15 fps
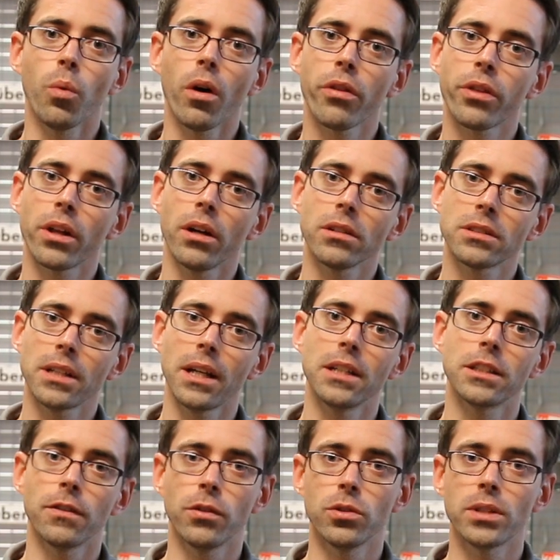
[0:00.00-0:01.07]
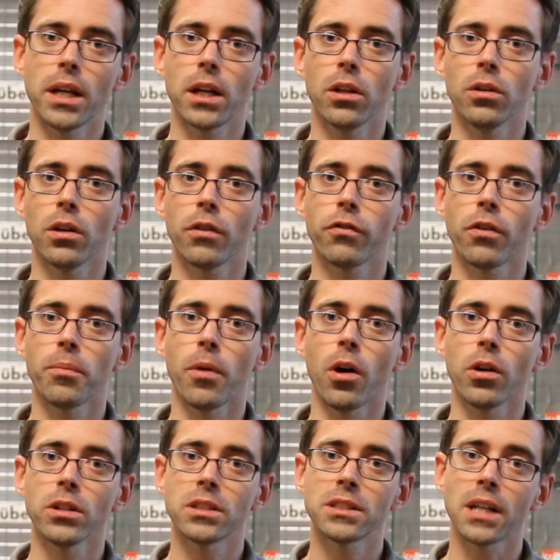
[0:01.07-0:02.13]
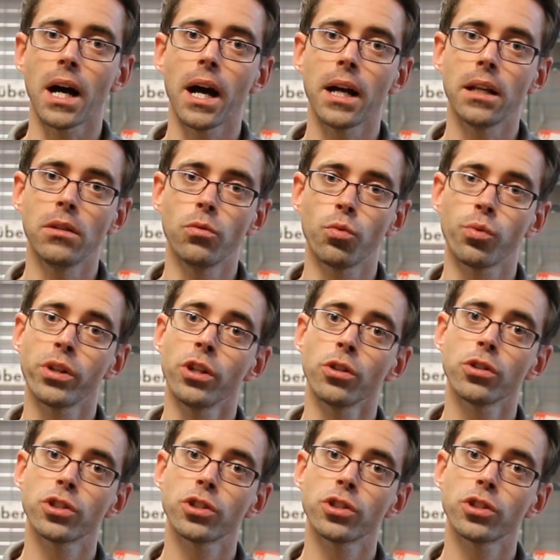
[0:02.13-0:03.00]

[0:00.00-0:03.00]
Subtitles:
one thing I'll say is if you take a look from our side rear